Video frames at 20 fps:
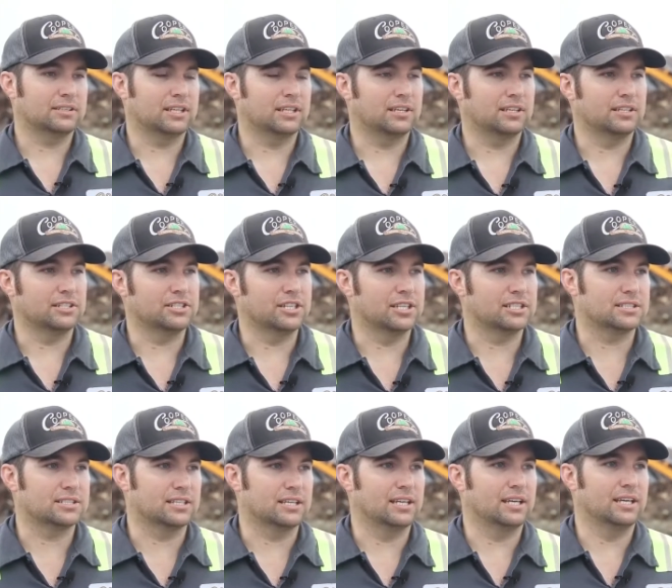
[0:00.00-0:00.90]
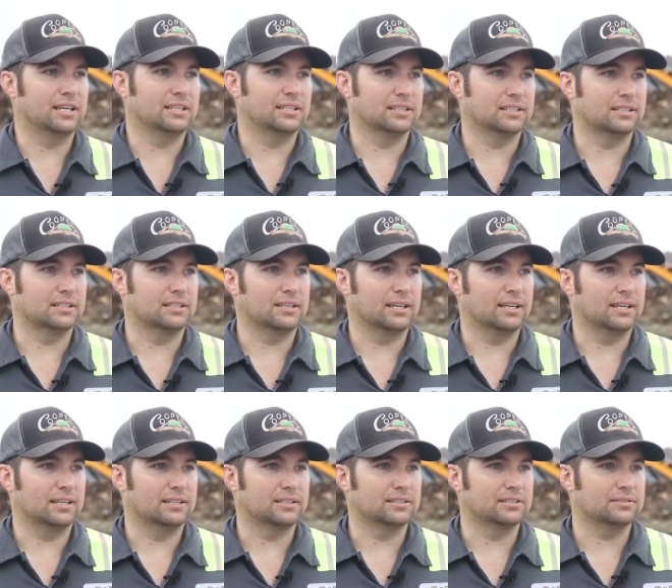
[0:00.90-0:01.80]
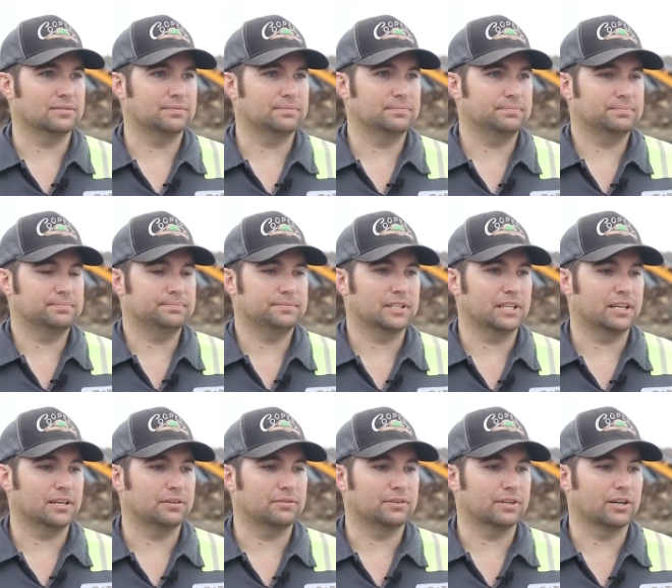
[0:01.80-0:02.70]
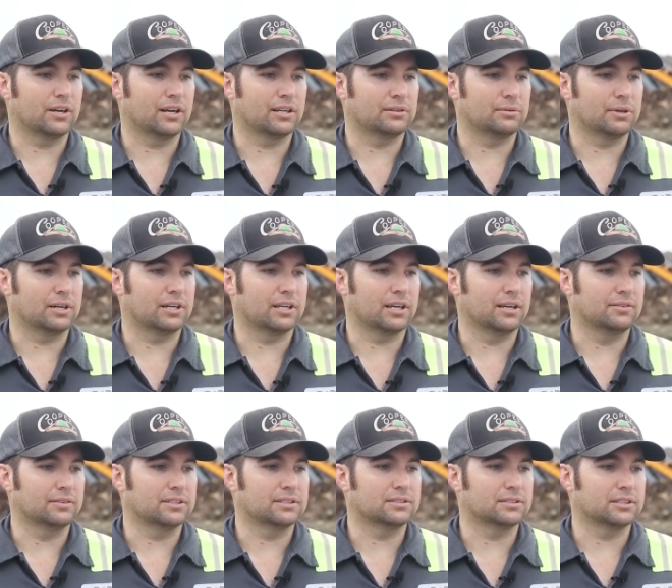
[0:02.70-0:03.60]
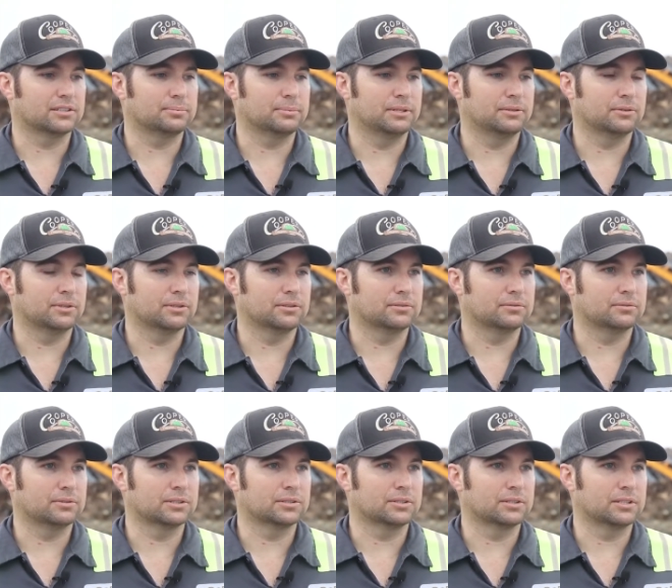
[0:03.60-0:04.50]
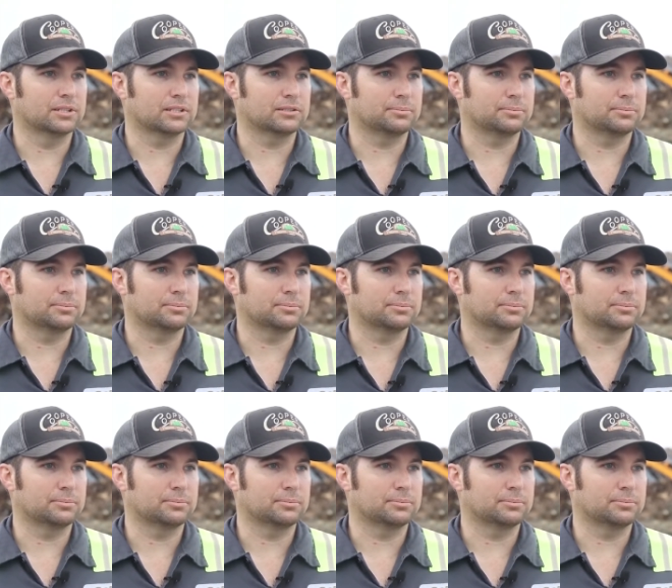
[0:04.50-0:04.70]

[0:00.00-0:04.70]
get it adjusted in, and just, you know, figure out the running of it. So it's been a real good